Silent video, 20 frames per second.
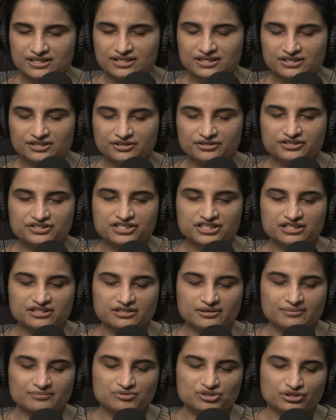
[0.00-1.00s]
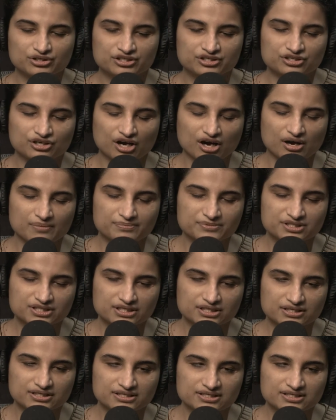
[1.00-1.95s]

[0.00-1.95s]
encouraging them to adopt